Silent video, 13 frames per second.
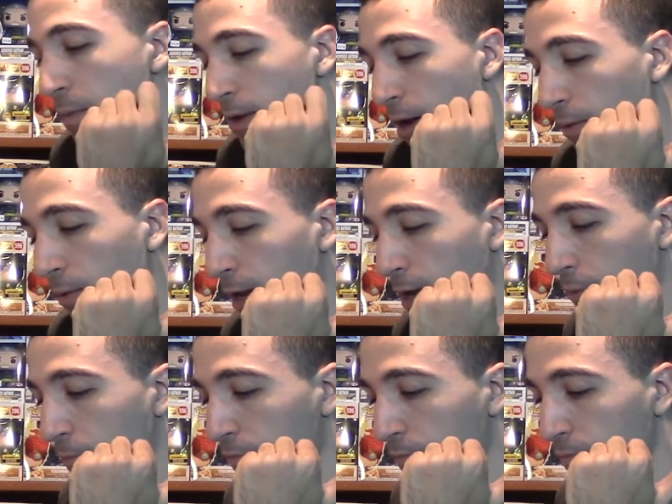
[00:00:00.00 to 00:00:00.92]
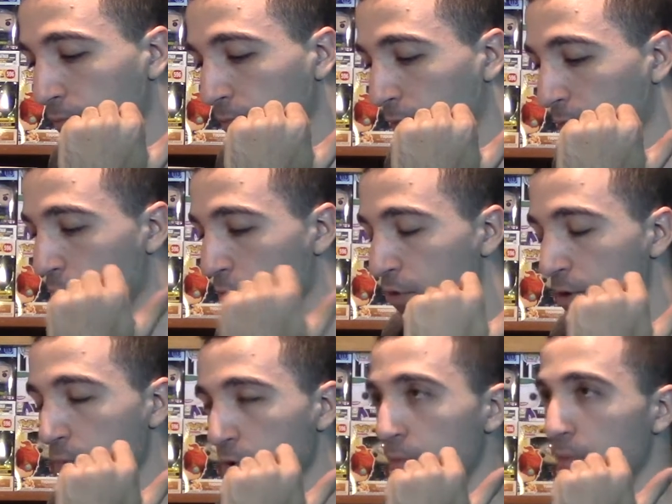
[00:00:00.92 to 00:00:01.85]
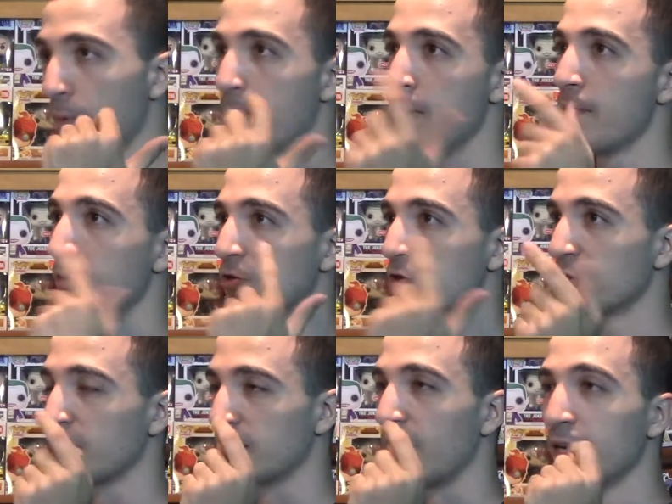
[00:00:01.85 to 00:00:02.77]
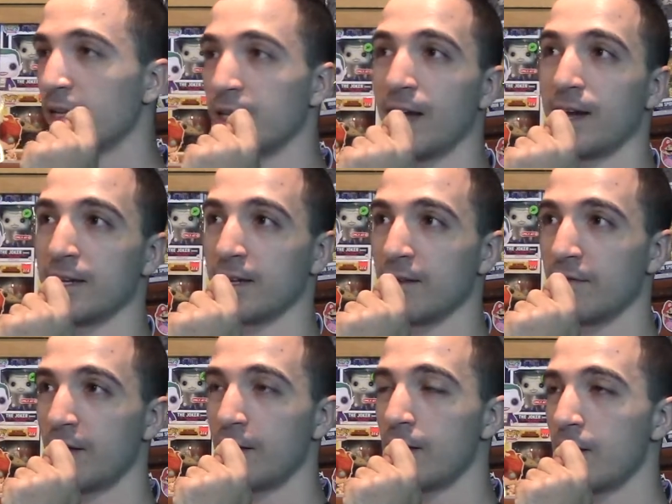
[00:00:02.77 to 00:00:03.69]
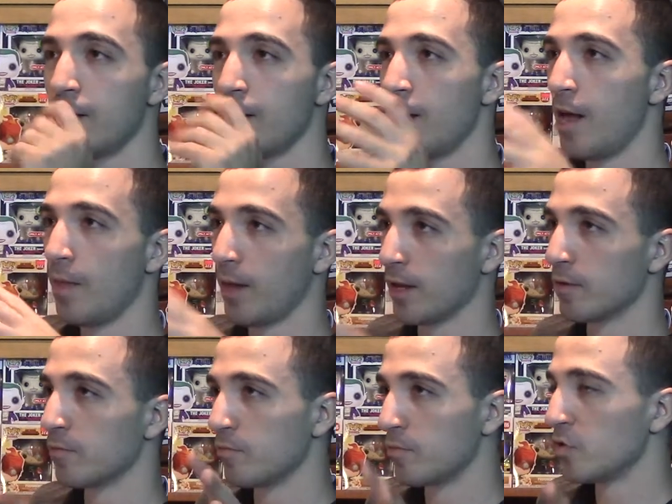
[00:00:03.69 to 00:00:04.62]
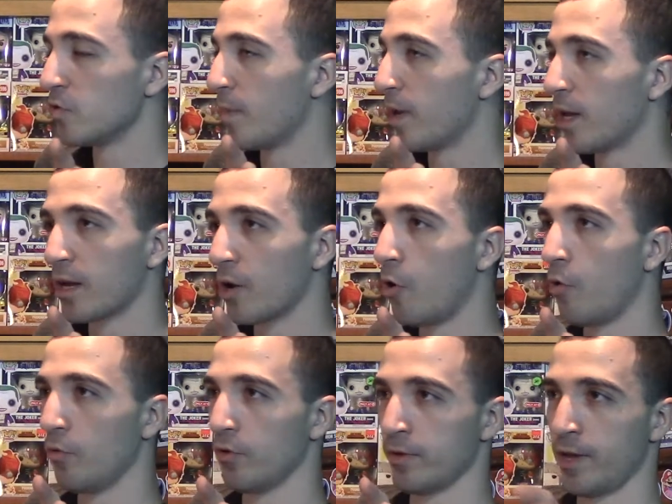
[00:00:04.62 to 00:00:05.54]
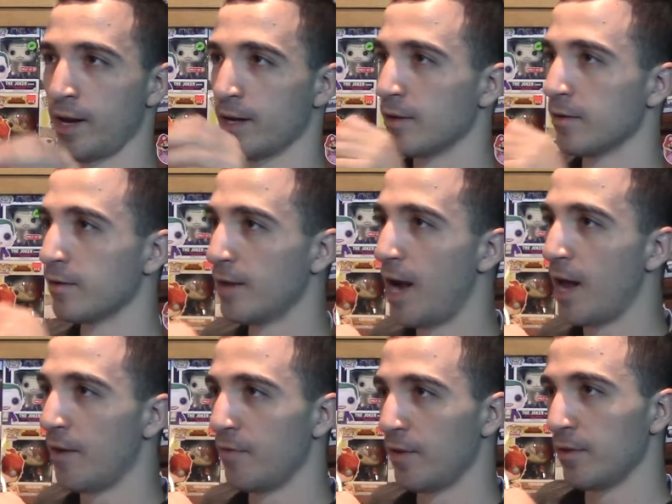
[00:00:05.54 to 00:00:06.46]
like a reboot, but maybe just like take the idea of it and like just make like a whole new thing out of it.